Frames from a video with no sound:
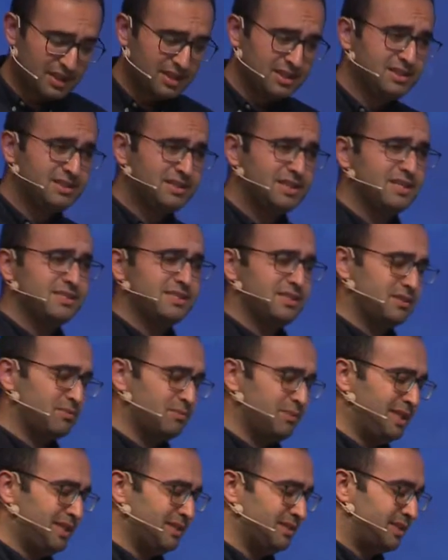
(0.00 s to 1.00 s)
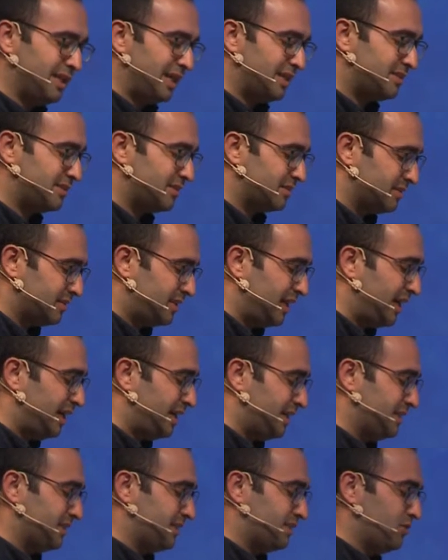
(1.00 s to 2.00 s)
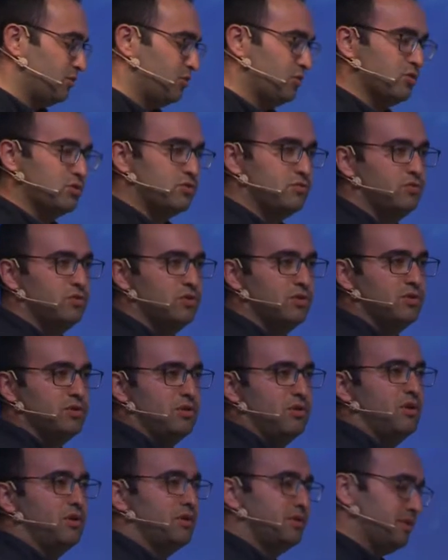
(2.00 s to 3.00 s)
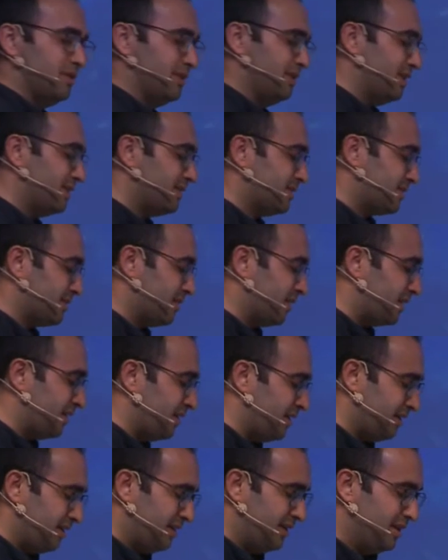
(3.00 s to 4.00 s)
It doesn't mean that they aren't useful or necessary,